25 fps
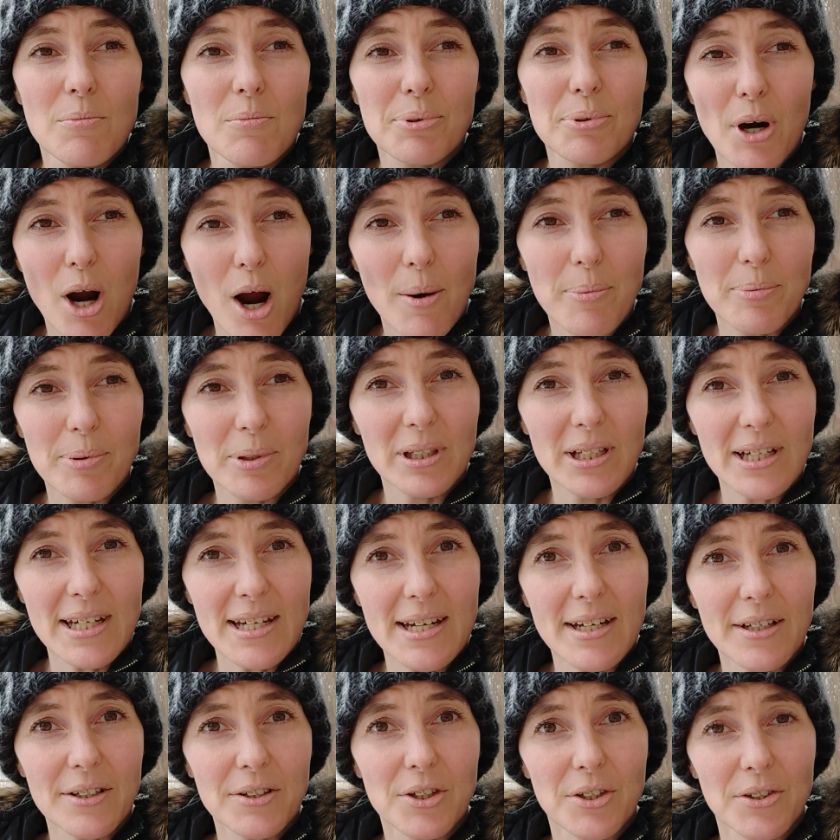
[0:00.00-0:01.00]
properly
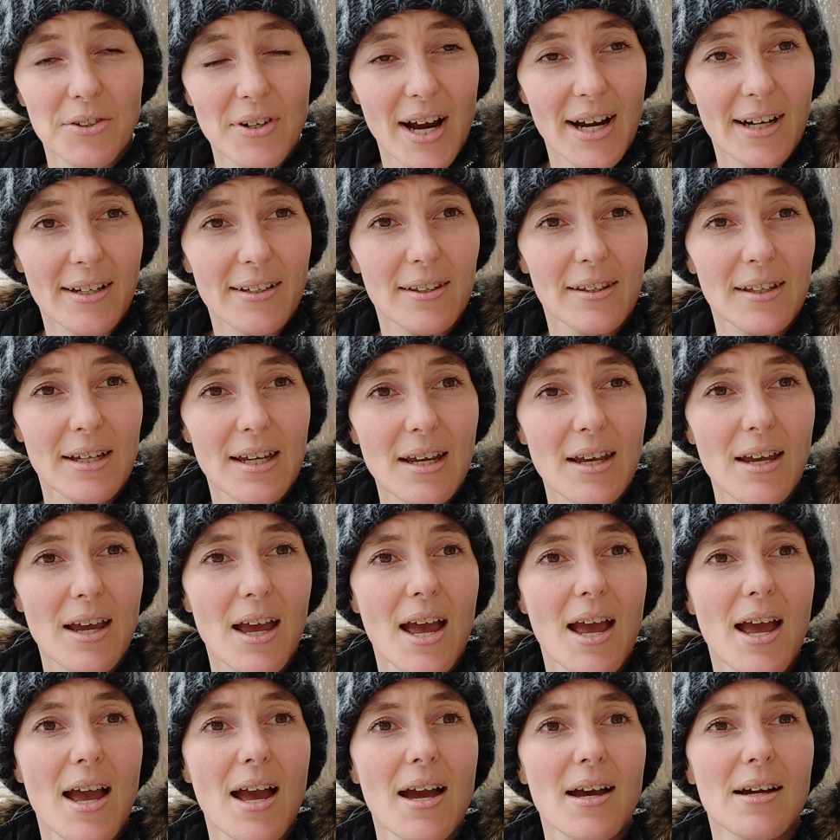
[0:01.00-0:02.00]
and correctly.
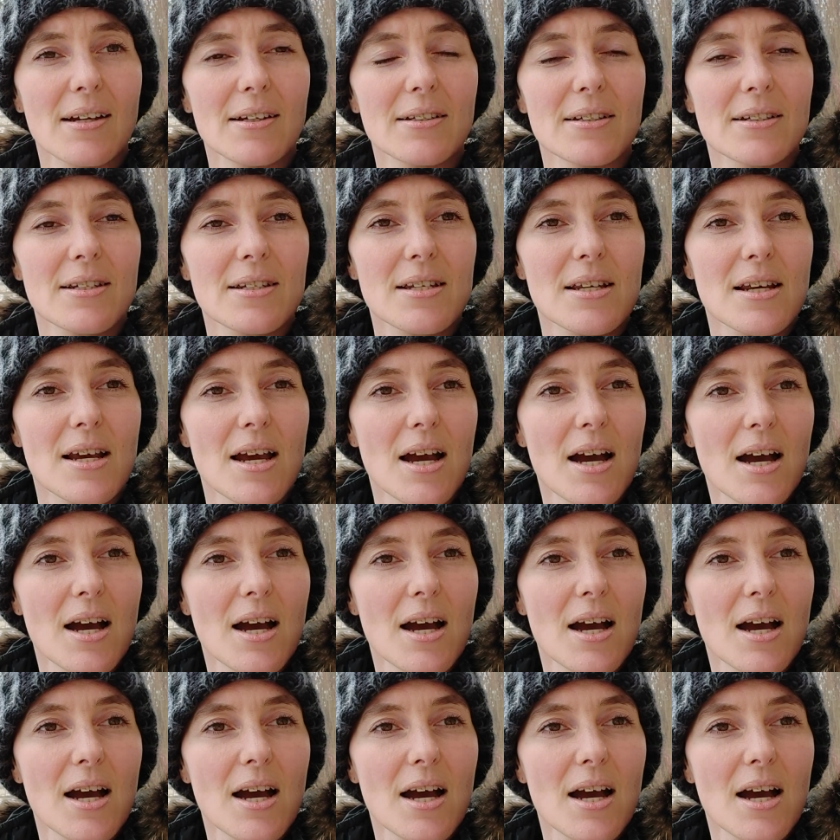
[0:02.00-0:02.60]
And